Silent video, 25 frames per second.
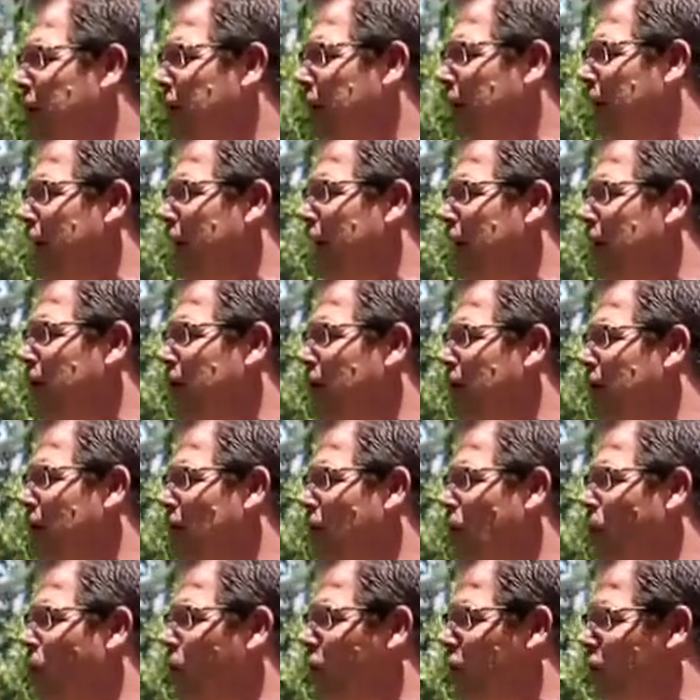Club uh,
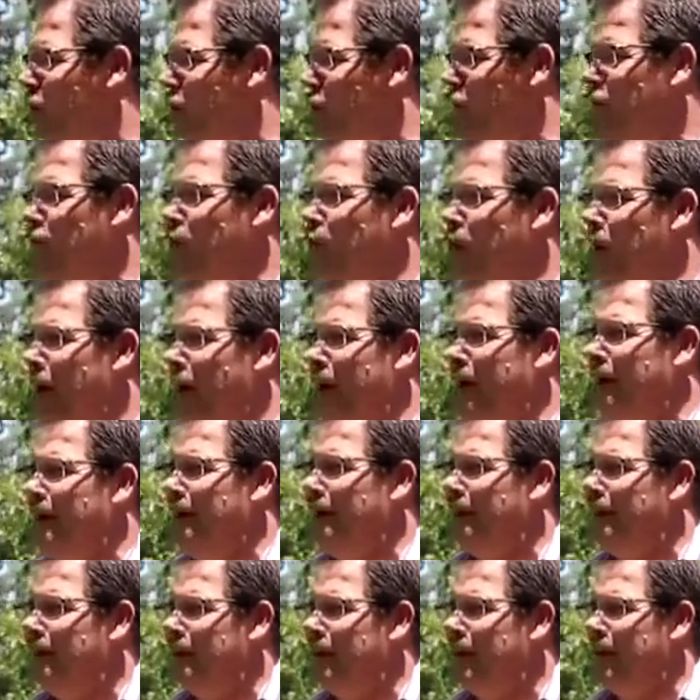watches you
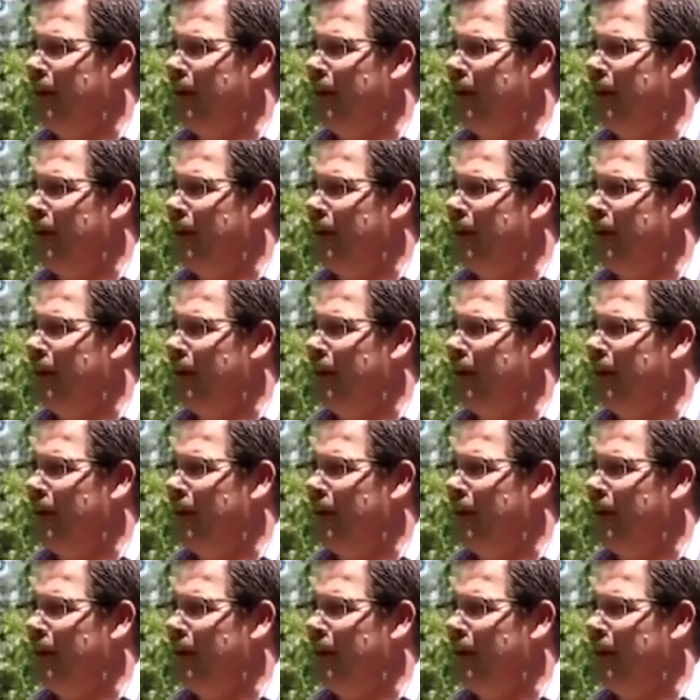and,